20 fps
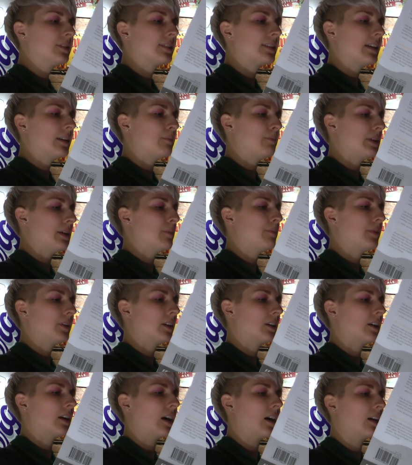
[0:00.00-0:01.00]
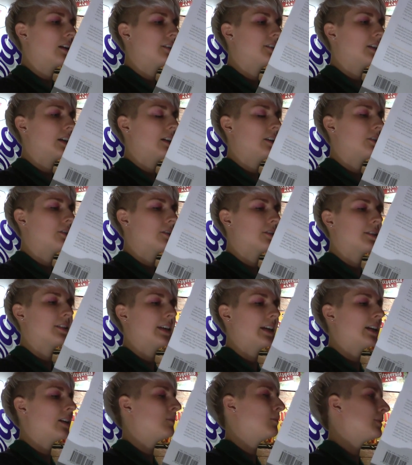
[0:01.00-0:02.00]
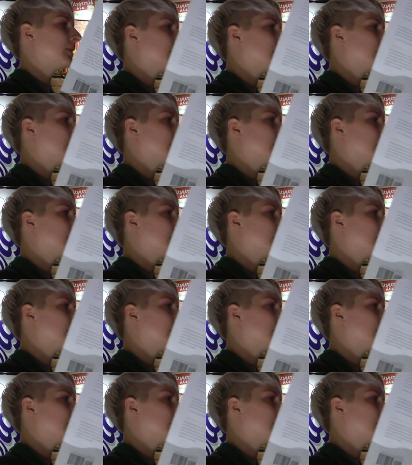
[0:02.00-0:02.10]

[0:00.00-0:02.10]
say people are hard to understand,